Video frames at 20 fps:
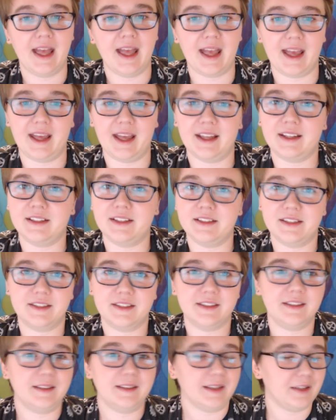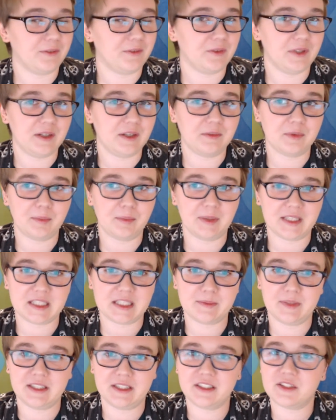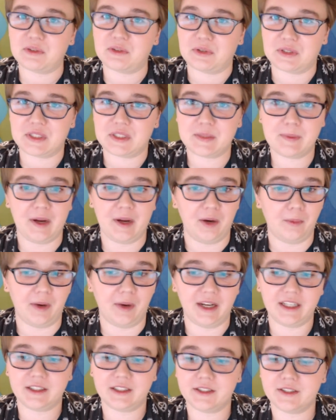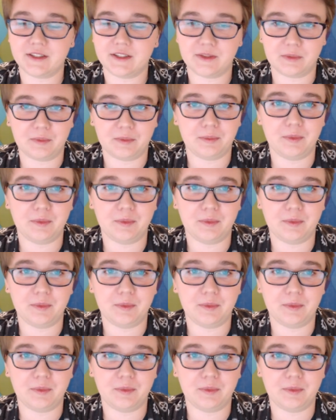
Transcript: And if you need replacements or spare wires,